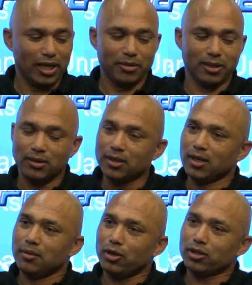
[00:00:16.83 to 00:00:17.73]
Damien,
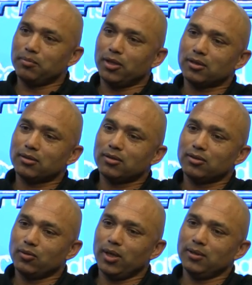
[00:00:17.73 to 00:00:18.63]
Bonaparte,
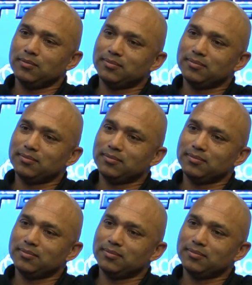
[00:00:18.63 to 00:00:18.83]
you well?